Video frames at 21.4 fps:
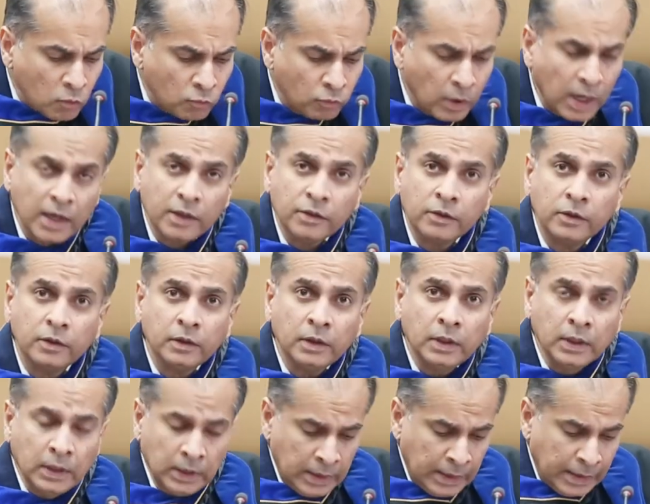Rather,
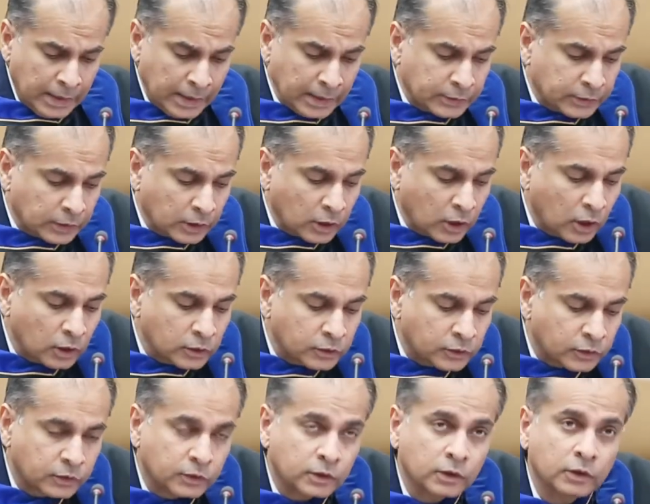it's a
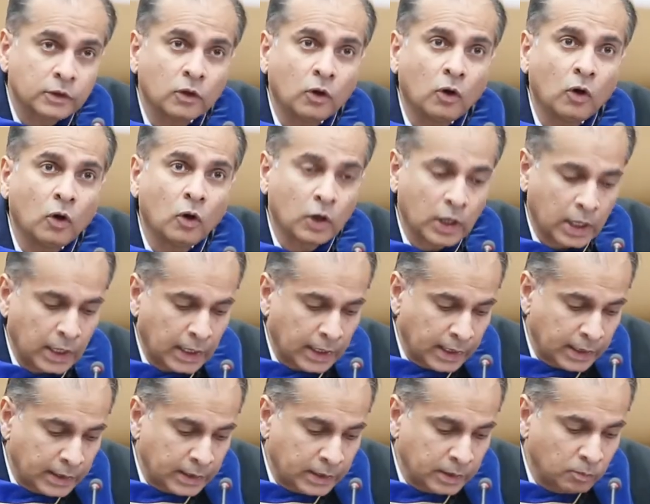constant
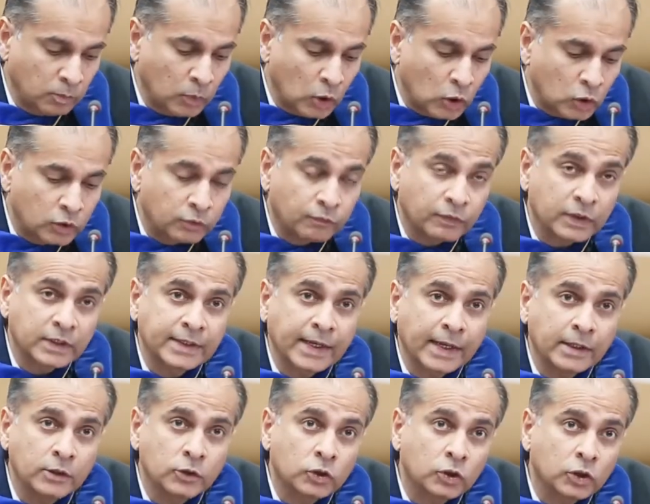hawk-eyed mode of
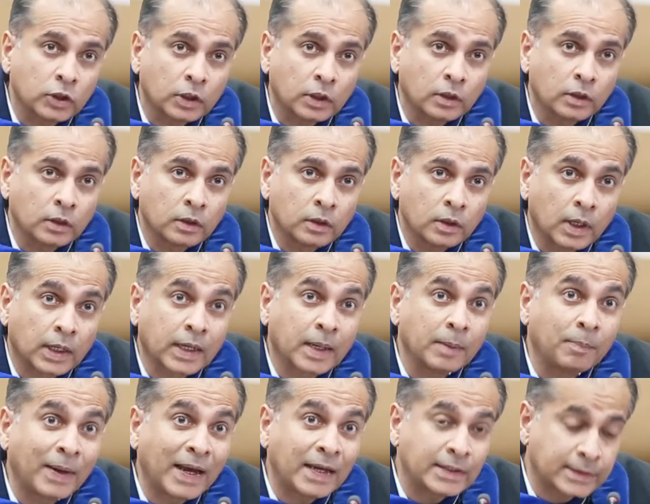attention, a
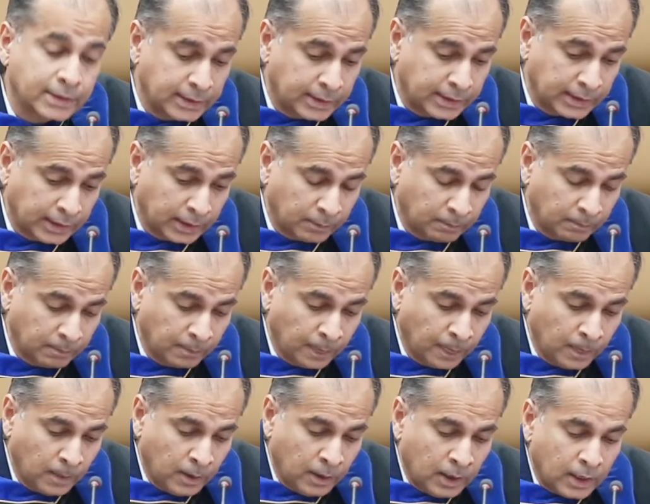capacity
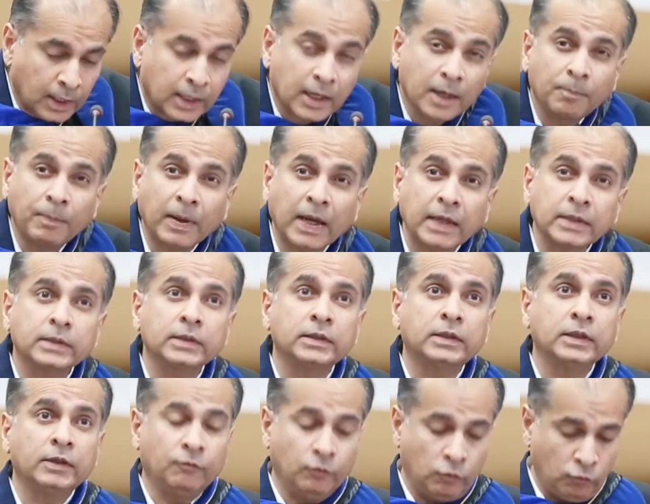
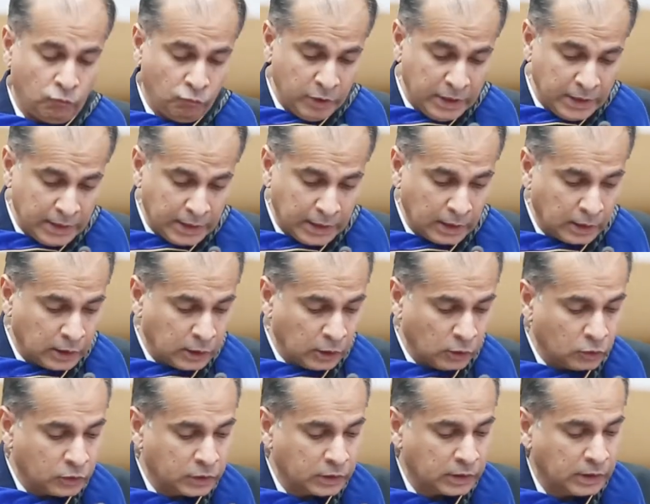for reading
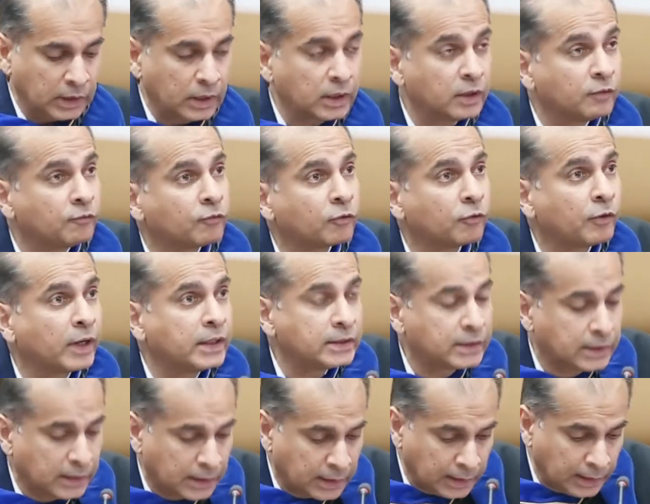closely and
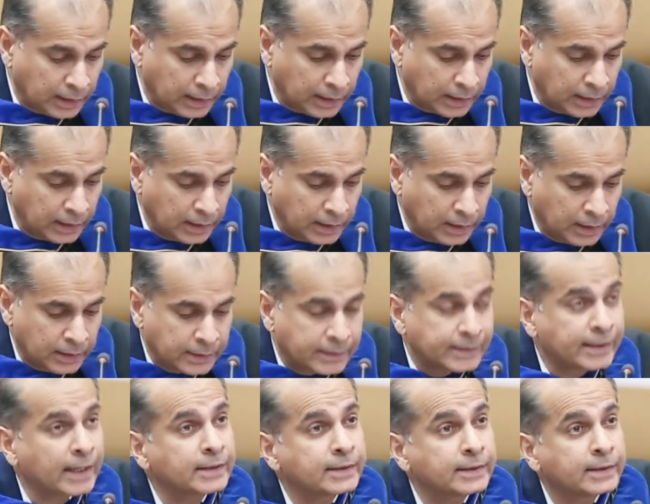forensically,
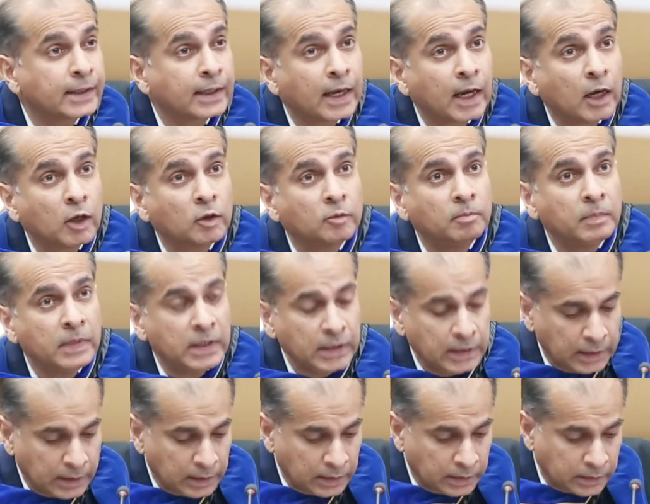testing out
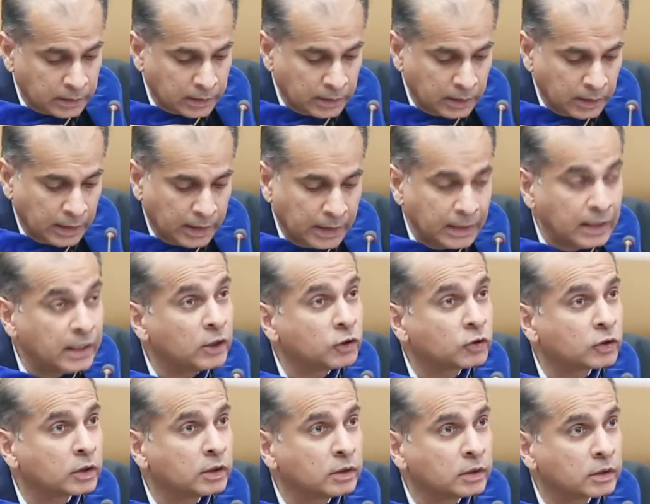meanings,
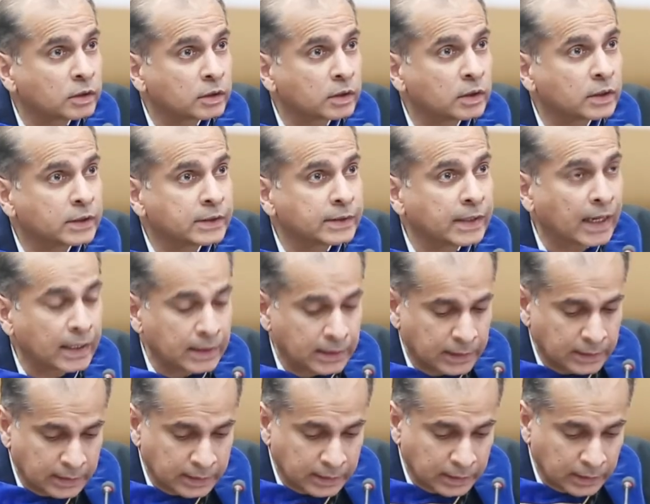elisions,
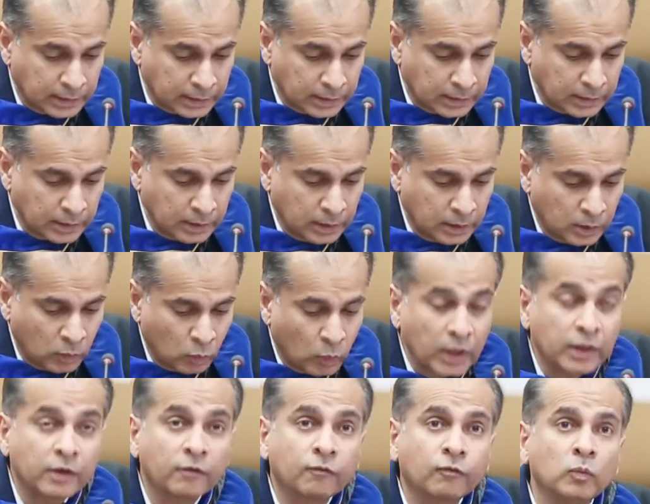silences,
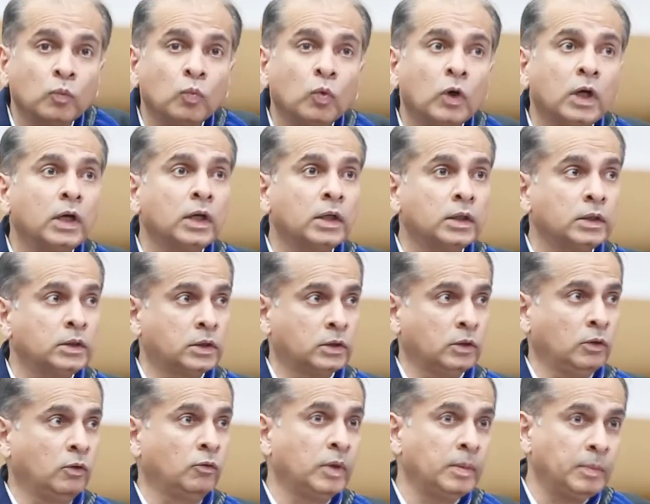whether from
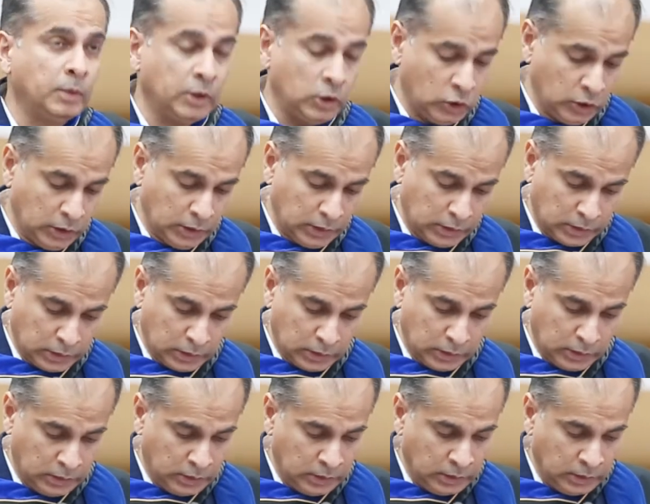words or images.